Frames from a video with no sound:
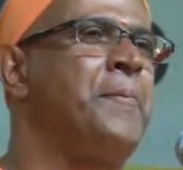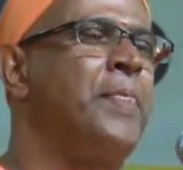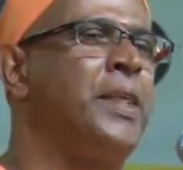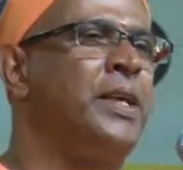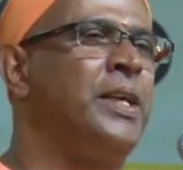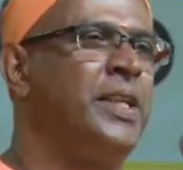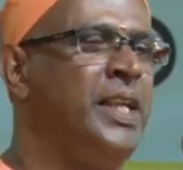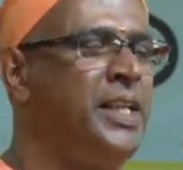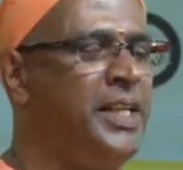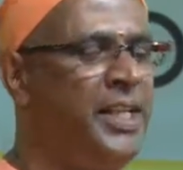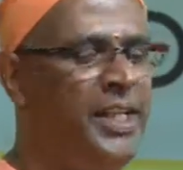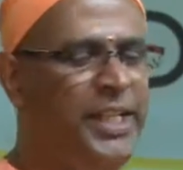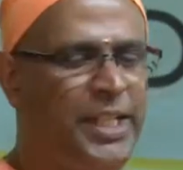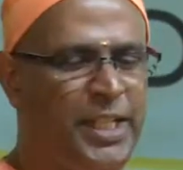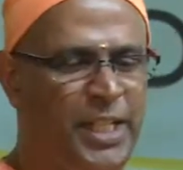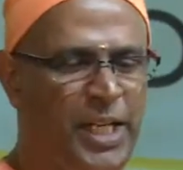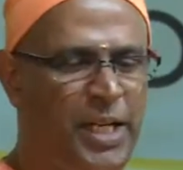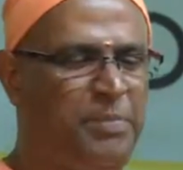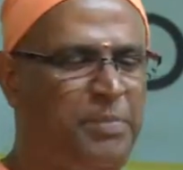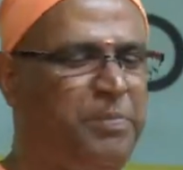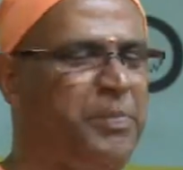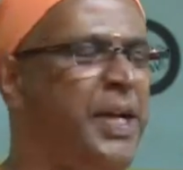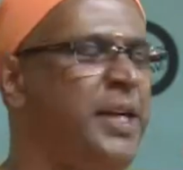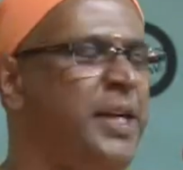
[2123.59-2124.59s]
Then he
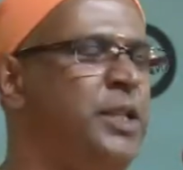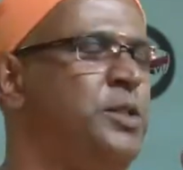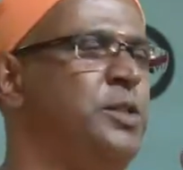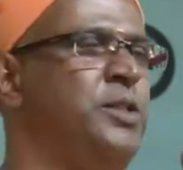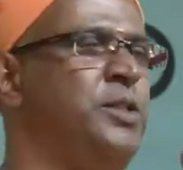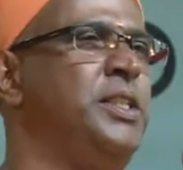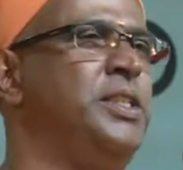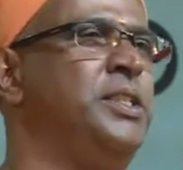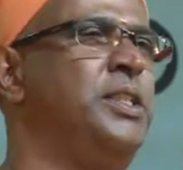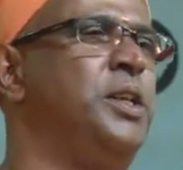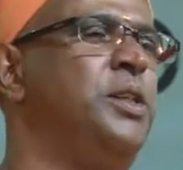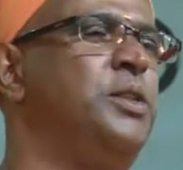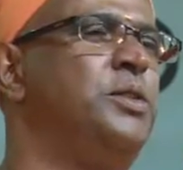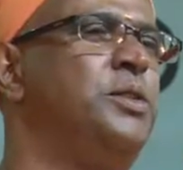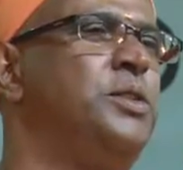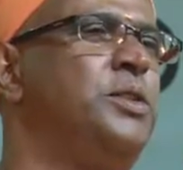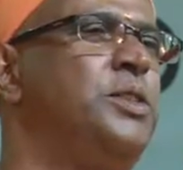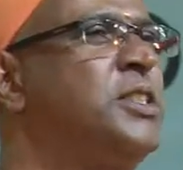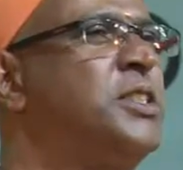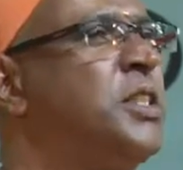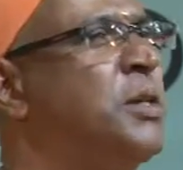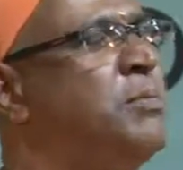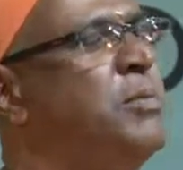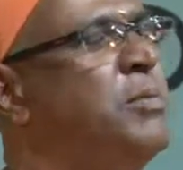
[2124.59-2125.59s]
came back to his house.
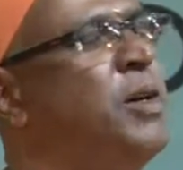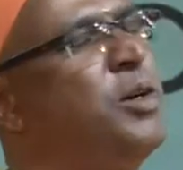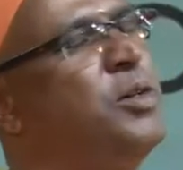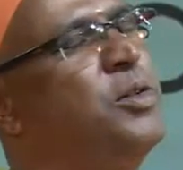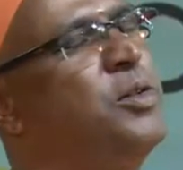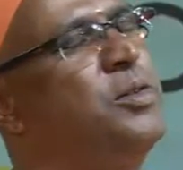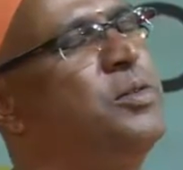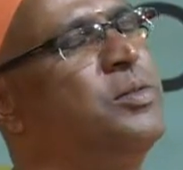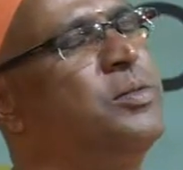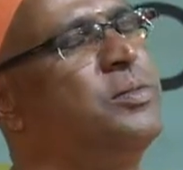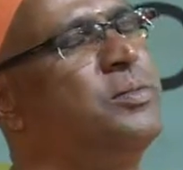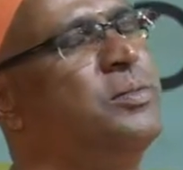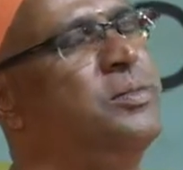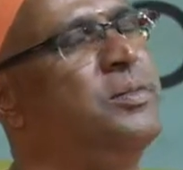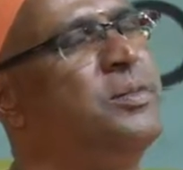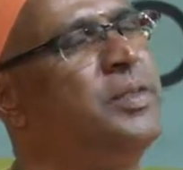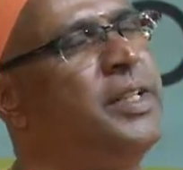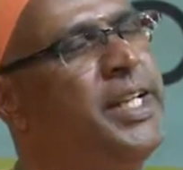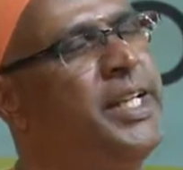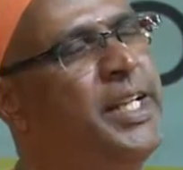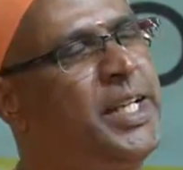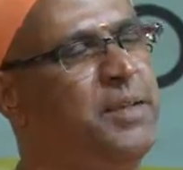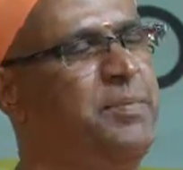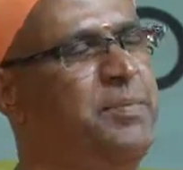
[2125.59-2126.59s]
Somehow
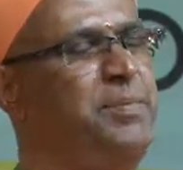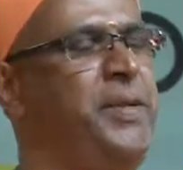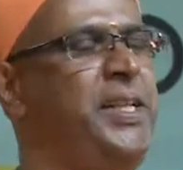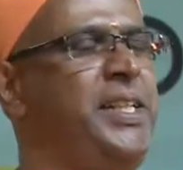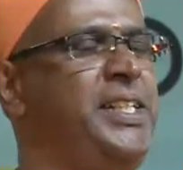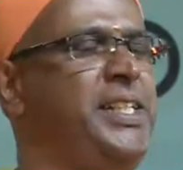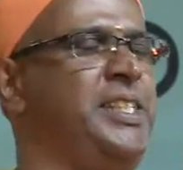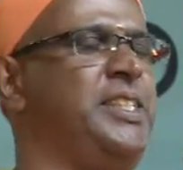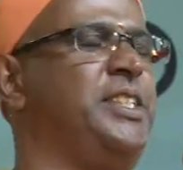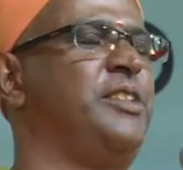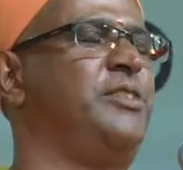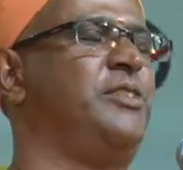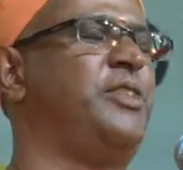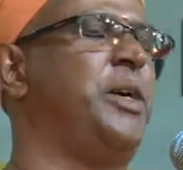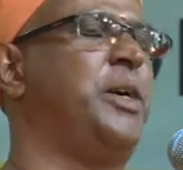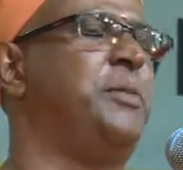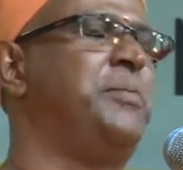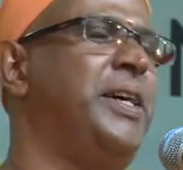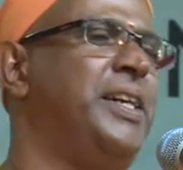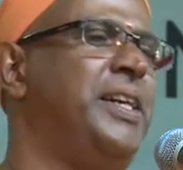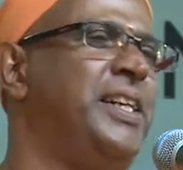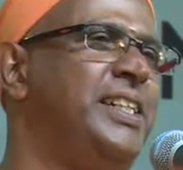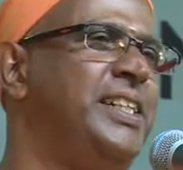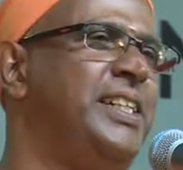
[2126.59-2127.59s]
he completed the
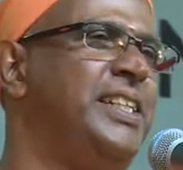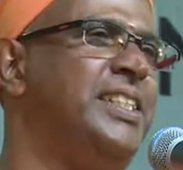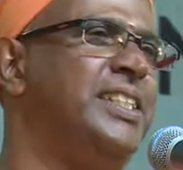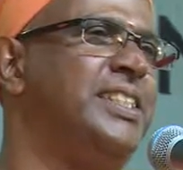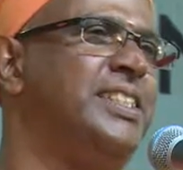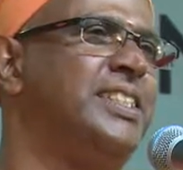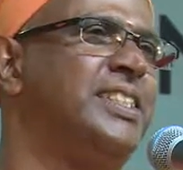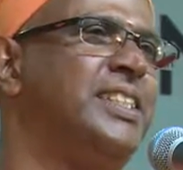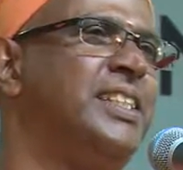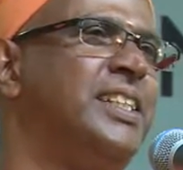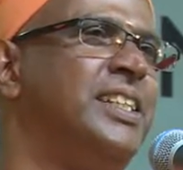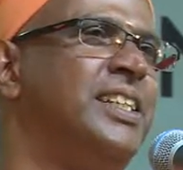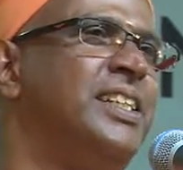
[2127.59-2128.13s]
formalities.